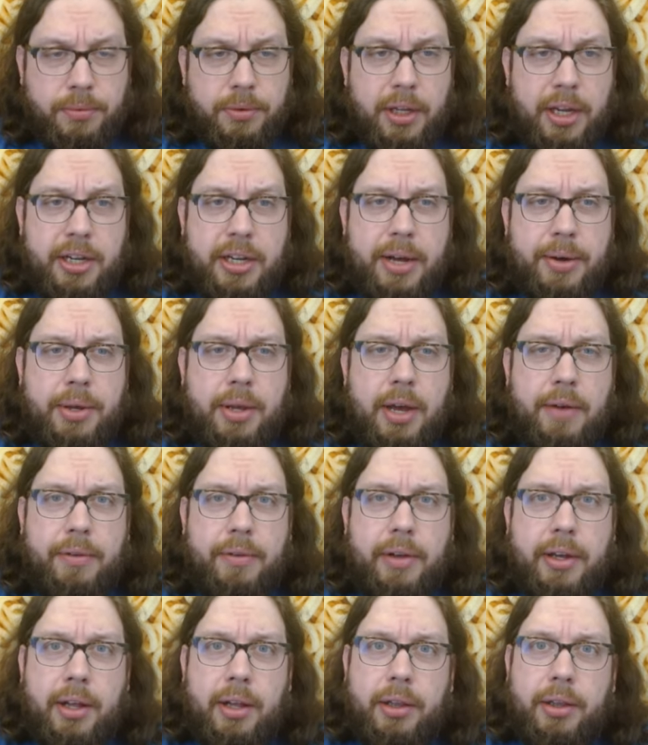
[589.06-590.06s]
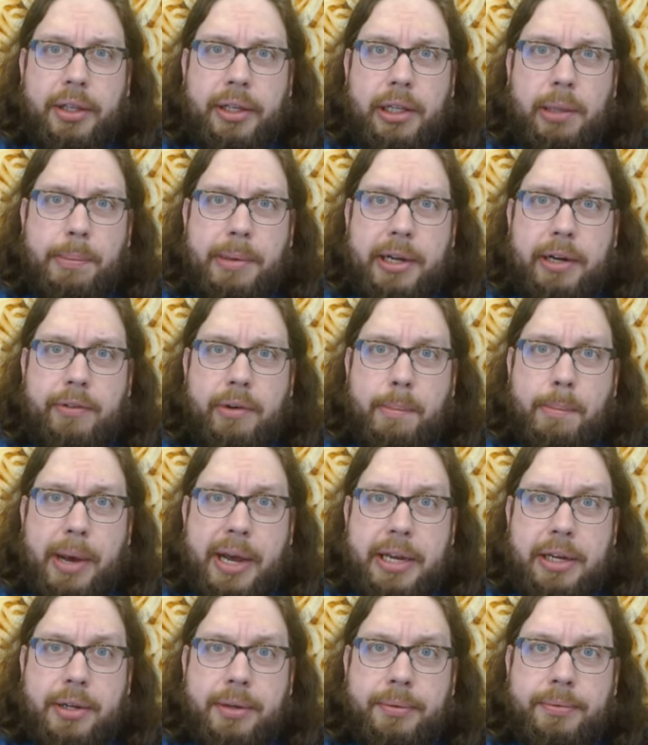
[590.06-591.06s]
and now you have like a little bit of a
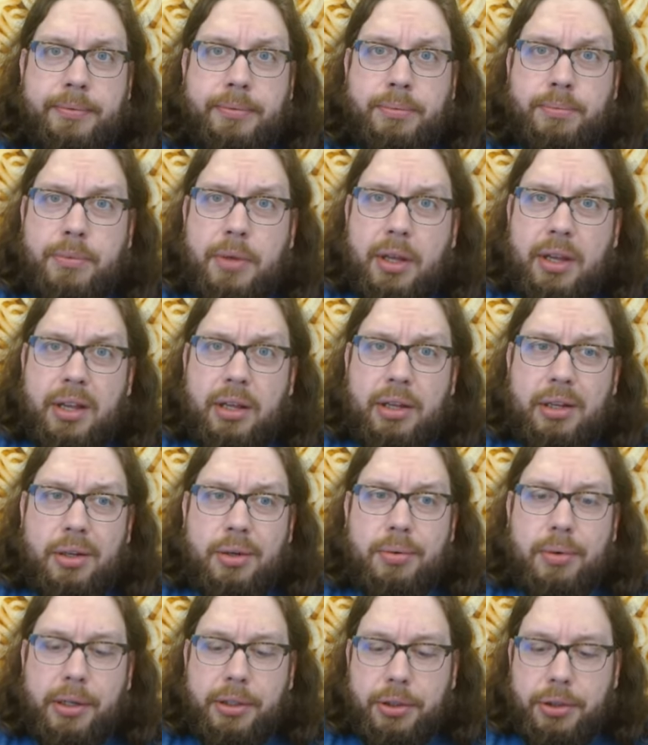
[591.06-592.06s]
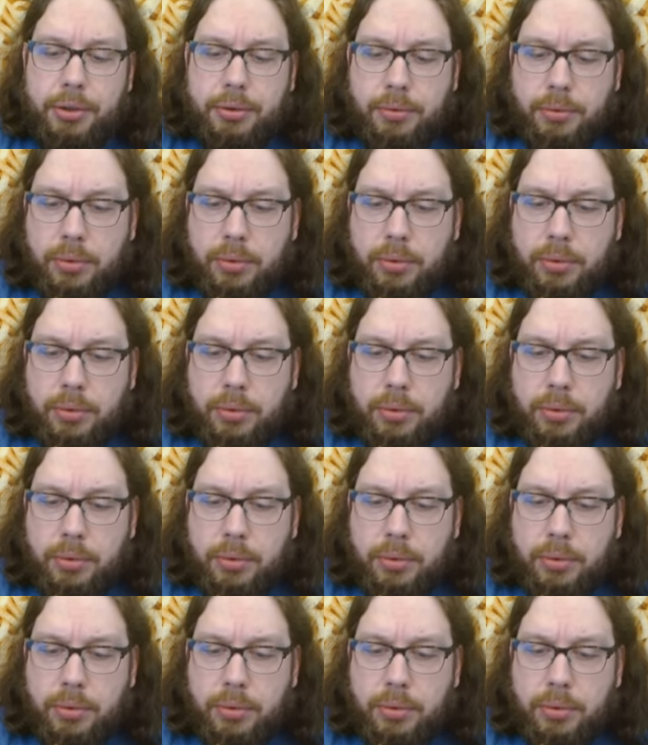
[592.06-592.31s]
bite a little crunch